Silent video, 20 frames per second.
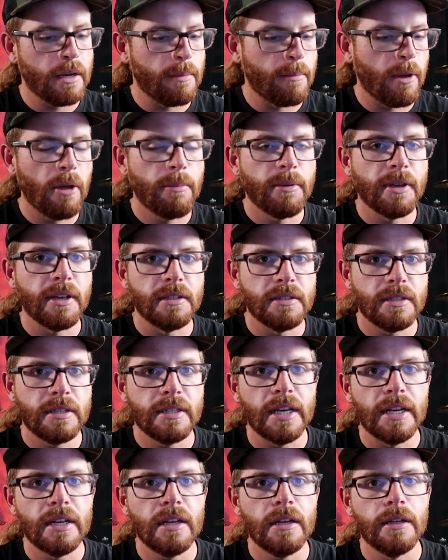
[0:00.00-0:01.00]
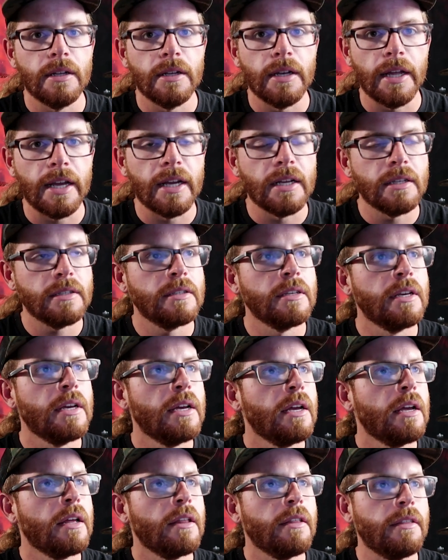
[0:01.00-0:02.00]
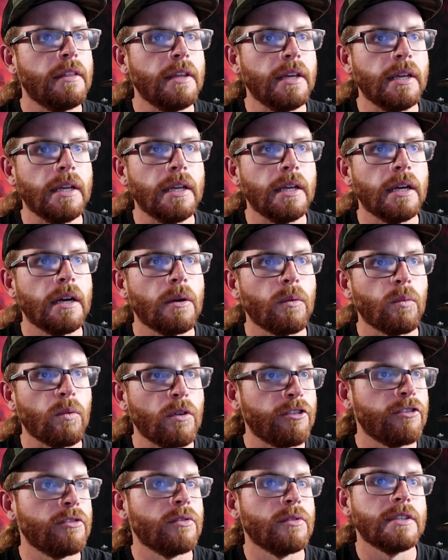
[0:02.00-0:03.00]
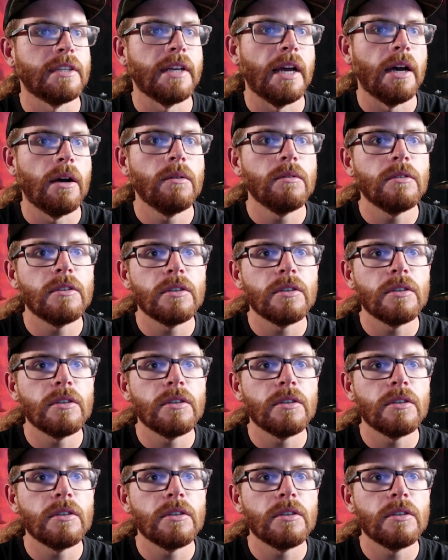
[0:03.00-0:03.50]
I'm helping enhance the original sound.